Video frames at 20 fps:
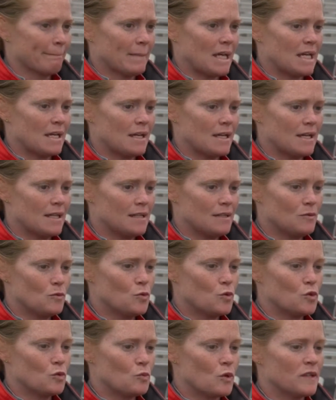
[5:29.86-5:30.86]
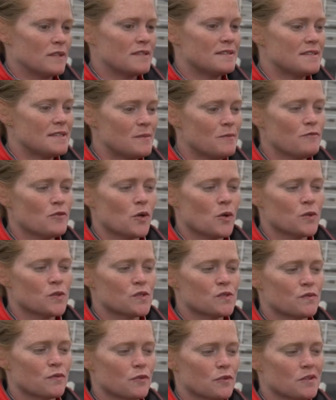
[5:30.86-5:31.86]
And when the team
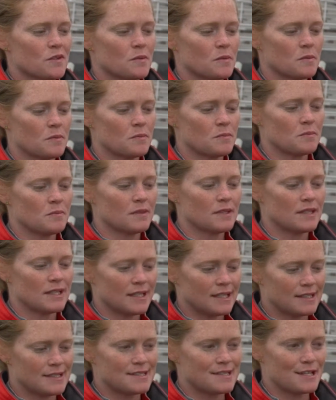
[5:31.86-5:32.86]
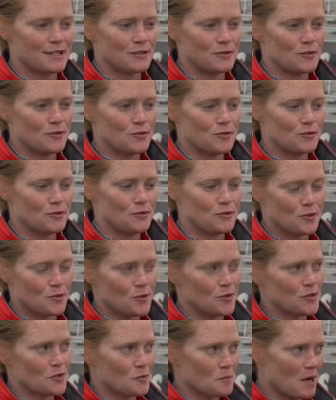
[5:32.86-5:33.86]
votes for the kids that you
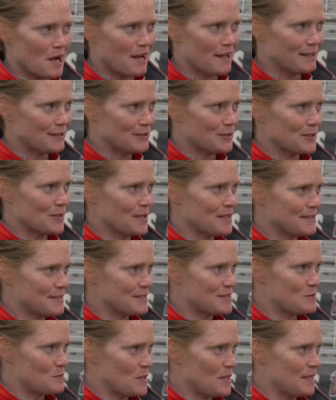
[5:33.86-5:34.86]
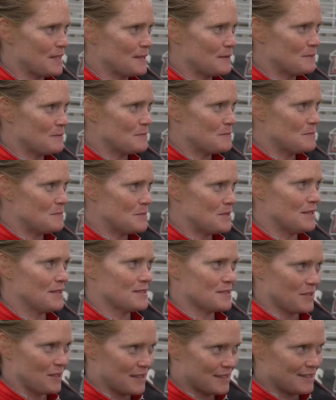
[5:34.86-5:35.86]
in your mind are anticipating being
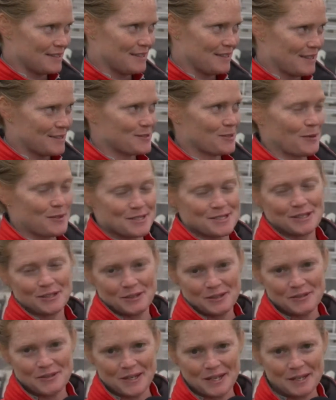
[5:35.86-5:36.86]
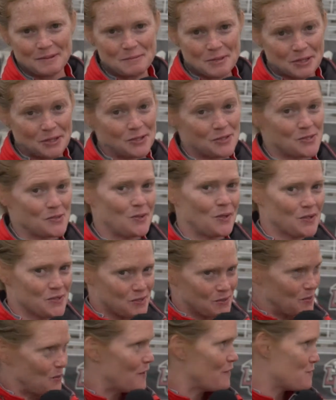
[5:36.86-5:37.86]
selected, that's always a good thing, because you
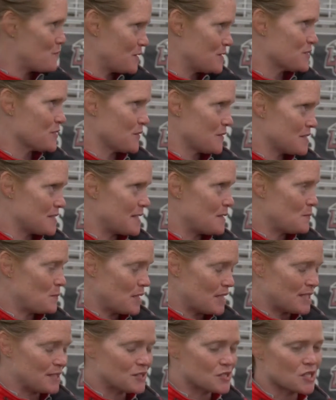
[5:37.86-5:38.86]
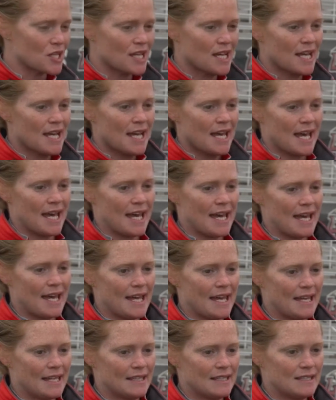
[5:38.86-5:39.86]
also know everyone's on the same page.
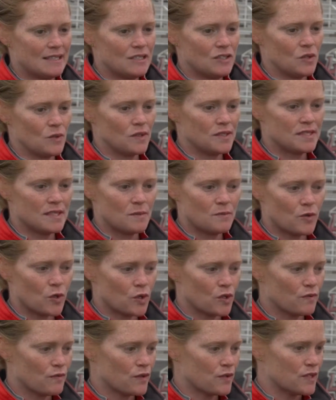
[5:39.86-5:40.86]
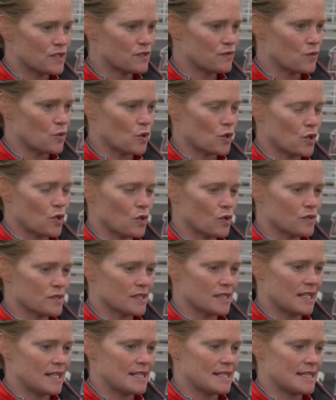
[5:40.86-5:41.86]
And, you know, the team voted for these four girls,
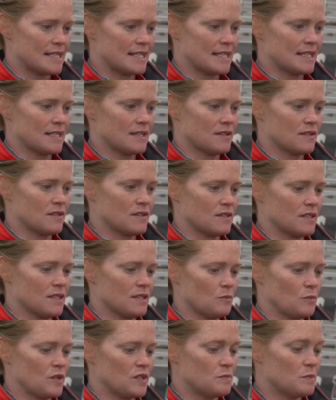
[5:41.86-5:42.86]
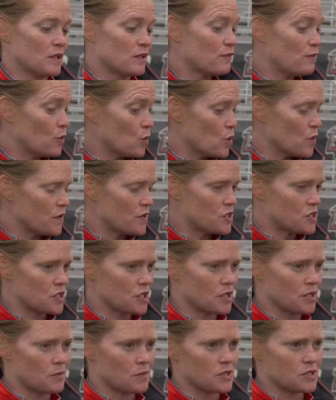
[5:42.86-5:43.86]
and I think we'd picked four this
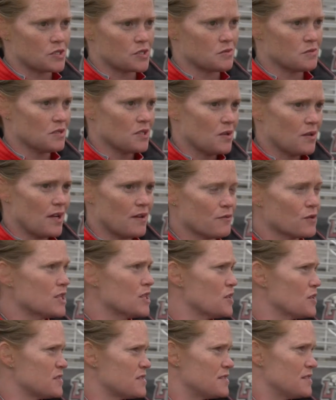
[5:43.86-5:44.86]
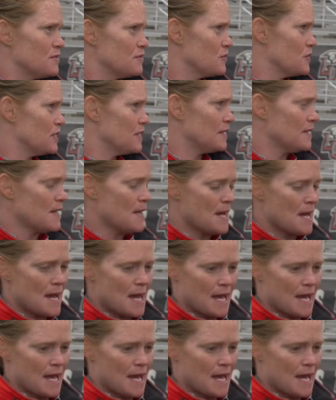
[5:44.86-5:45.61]
year, which is, you know, every year it's different. Mm-hmm.